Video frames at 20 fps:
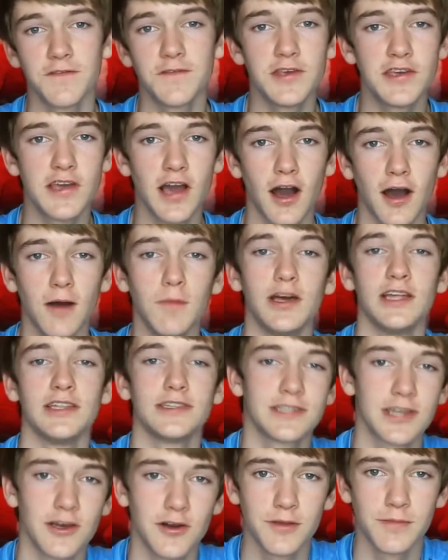50
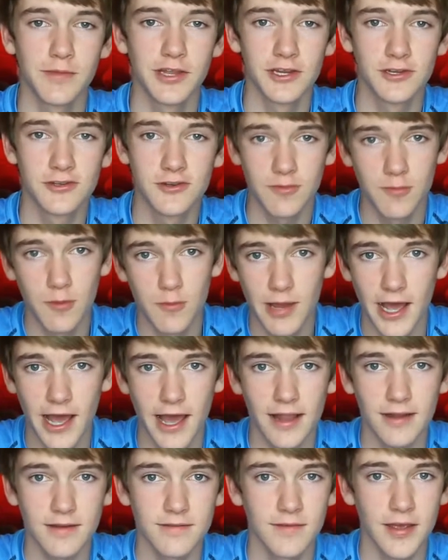comments telling me to triple
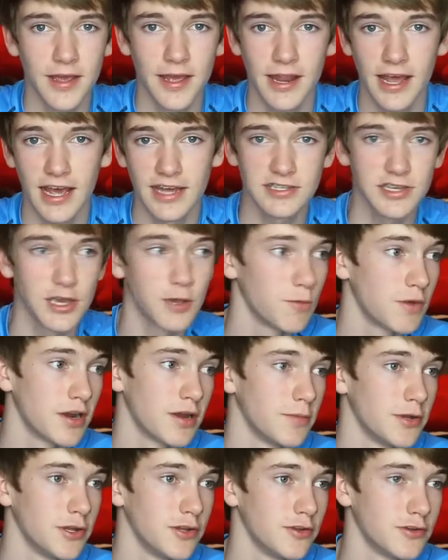back and asking when
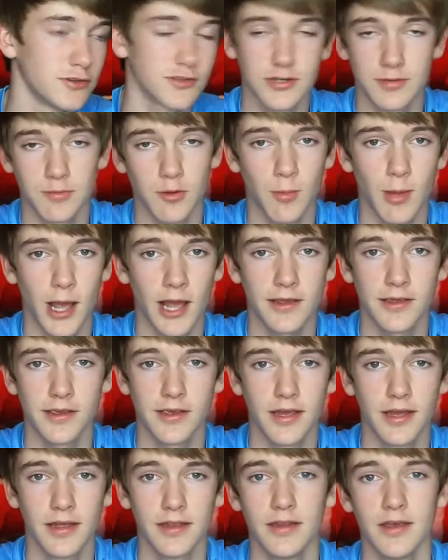I'm going to do a triple back
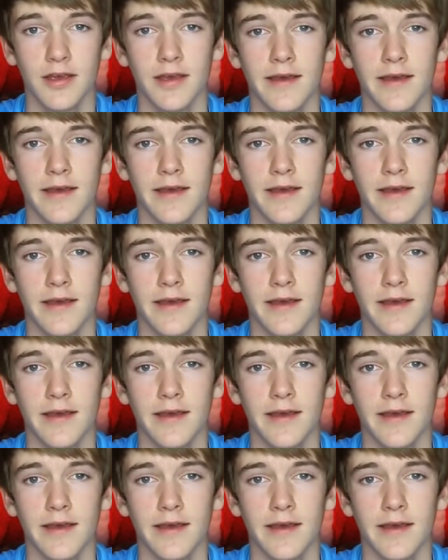again.